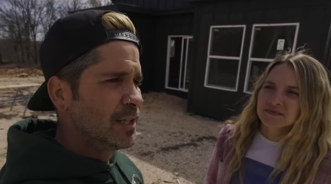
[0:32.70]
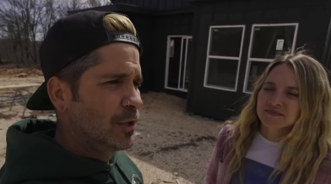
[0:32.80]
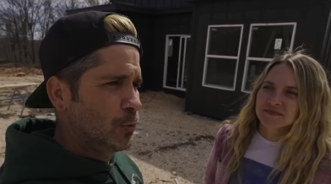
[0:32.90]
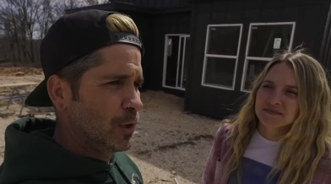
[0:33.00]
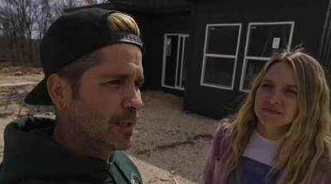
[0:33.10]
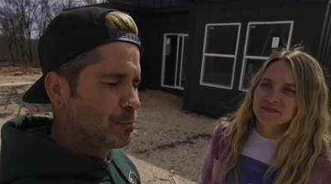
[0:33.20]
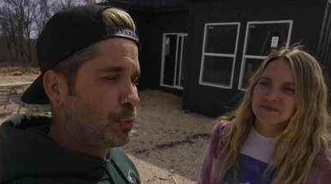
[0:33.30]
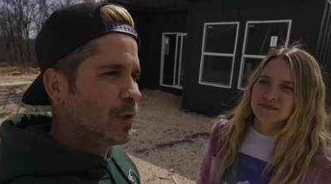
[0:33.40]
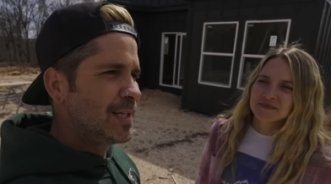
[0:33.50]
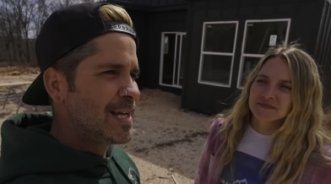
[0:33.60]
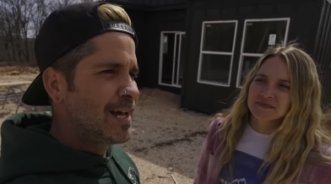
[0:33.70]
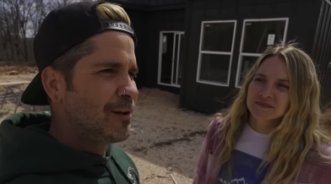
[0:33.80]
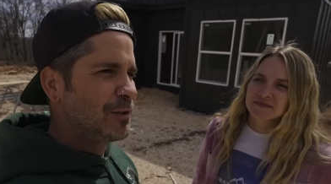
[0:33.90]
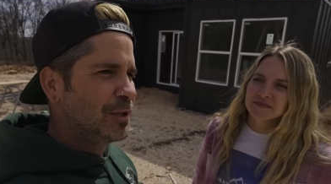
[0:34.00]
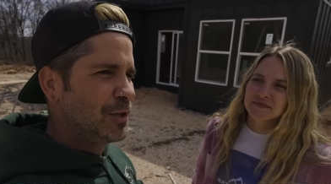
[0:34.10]
Speaker 1: we're at the point
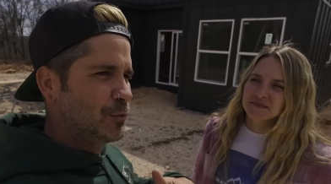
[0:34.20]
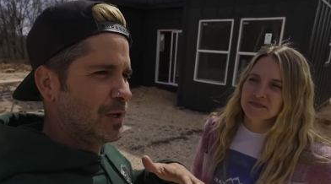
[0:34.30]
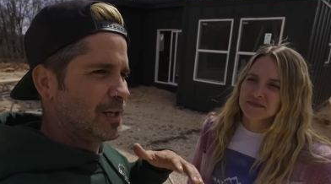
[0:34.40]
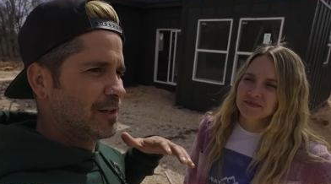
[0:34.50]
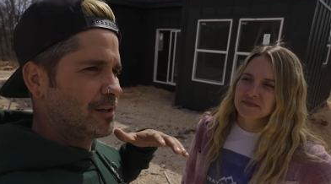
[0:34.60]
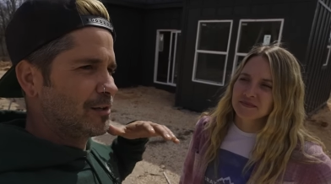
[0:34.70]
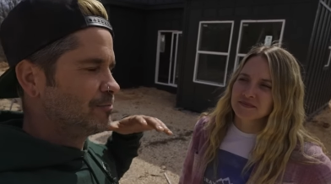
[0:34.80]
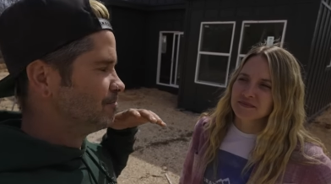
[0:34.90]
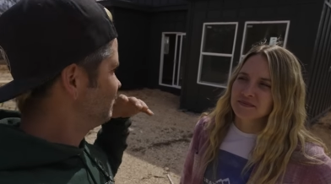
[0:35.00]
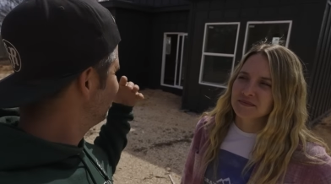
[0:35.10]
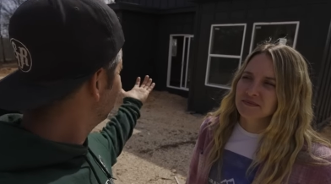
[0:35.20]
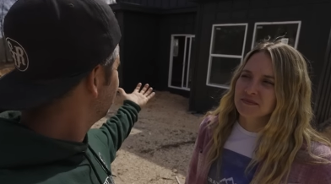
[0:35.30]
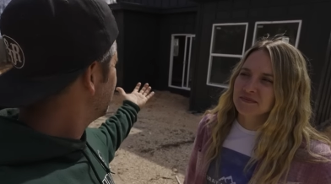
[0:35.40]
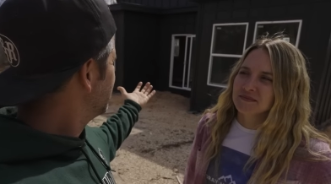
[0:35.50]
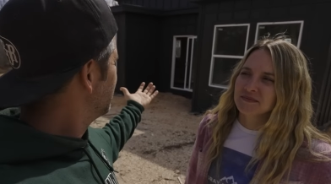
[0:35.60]
now where
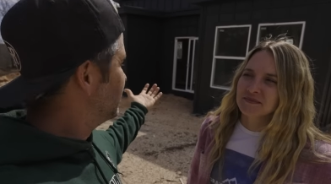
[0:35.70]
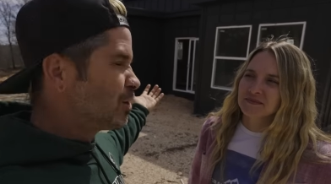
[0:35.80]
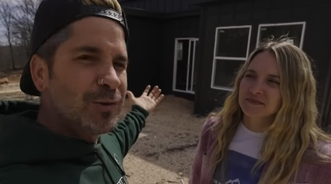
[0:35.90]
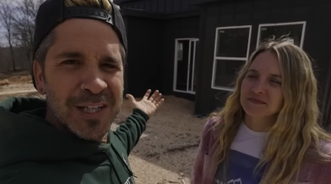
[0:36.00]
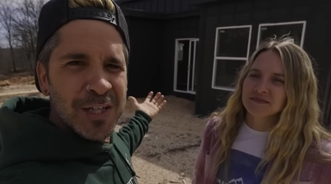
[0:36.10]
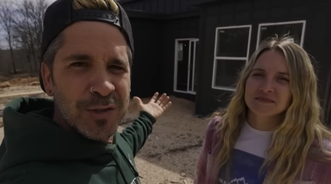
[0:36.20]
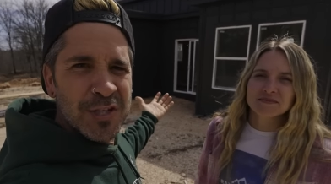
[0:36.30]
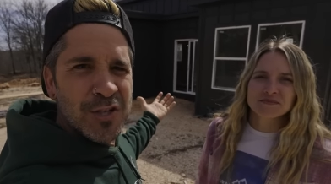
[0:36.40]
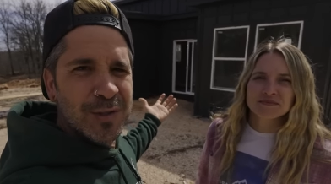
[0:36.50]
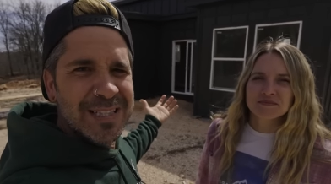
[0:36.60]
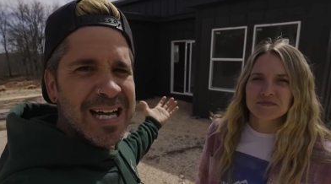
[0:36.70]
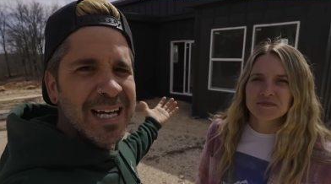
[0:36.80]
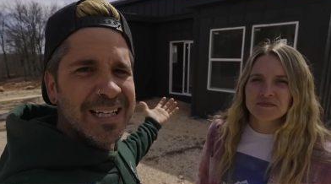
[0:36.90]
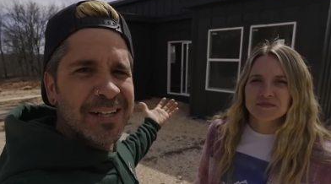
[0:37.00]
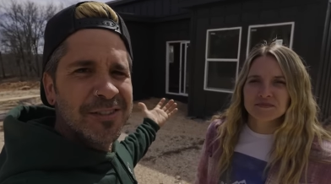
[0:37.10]
we don't really know what to do with the
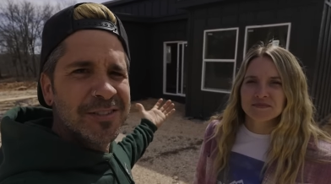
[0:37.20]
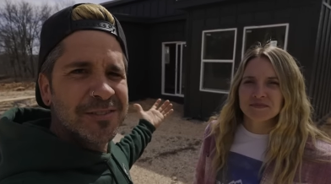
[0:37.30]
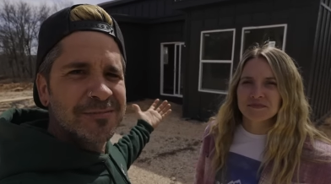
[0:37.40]
tiny house.